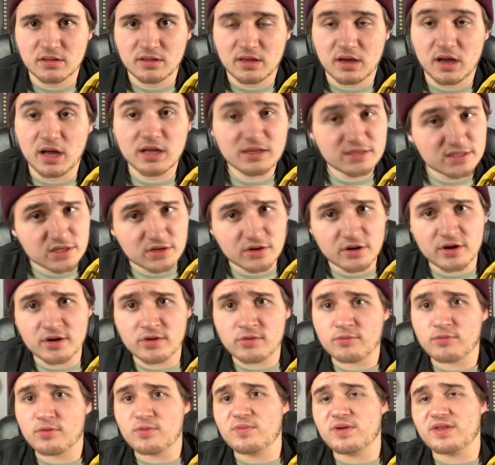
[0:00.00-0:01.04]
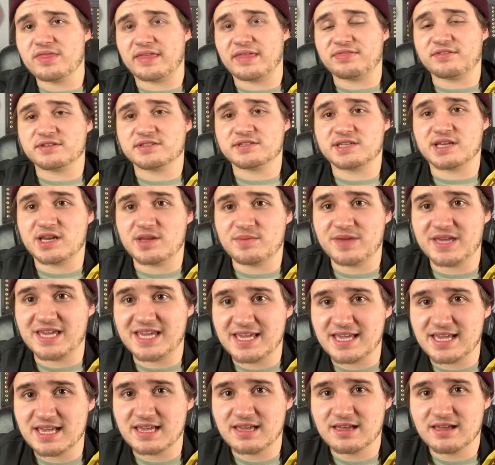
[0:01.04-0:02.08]
I also heard a rumor that there's going to
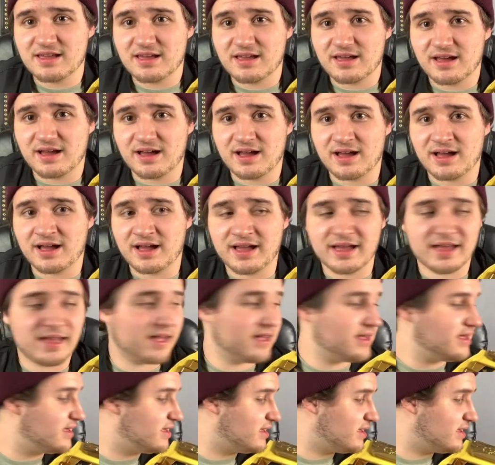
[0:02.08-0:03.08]
be that